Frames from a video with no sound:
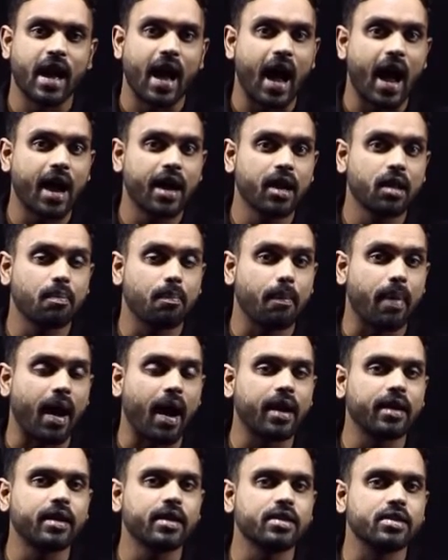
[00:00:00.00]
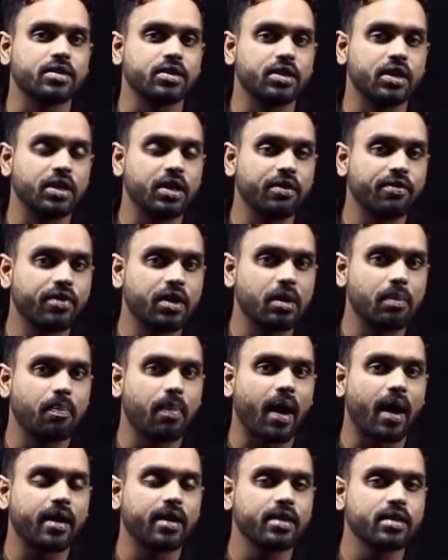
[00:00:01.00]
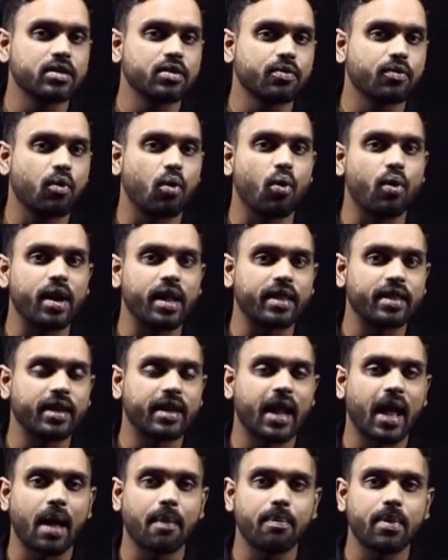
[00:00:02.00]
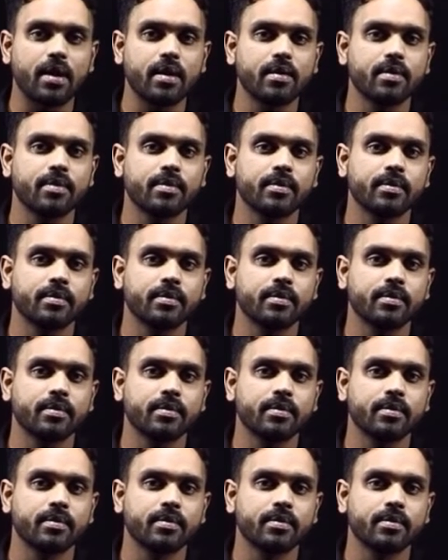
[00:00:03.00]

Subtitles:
and the patterns, the different patterns of coding that happen,